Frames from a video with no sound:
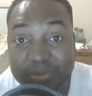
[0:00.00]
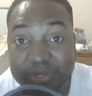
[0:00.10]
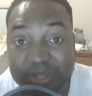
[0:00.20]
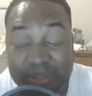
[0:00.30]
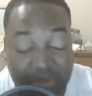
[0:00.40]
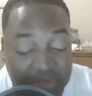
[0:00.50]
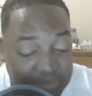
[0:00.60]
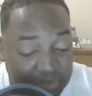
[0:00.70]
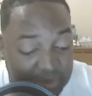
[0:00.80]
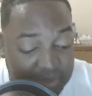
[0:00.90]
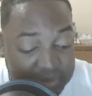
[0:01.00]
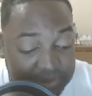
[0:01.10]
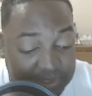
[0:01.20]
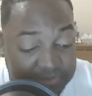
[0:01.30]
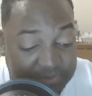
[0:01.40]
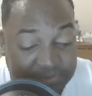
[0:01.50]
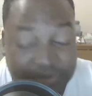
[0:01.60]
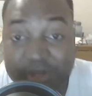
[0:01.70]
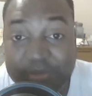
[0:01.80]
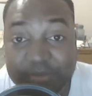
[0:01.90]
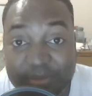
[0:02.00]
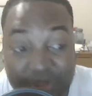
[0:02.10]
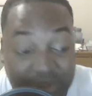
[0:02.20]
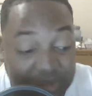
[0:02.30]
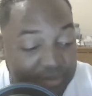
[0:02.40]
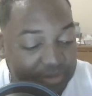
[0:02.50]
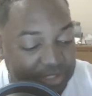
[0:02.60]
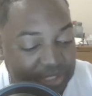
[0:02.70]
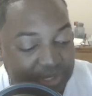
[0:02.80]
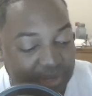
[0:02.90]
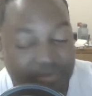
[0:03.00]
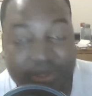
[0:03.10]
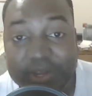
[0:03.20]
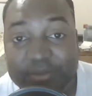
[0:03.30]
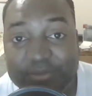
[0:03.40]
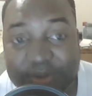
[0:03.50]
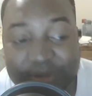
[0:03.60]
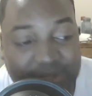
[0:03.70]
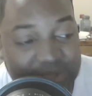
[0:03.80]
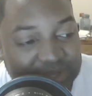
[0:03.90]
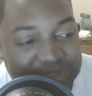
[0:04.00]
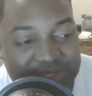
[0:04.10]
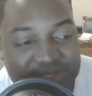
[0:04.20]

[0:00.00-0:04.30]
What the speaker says: damn good, bro. That's fucking good. Shit, I've been here for since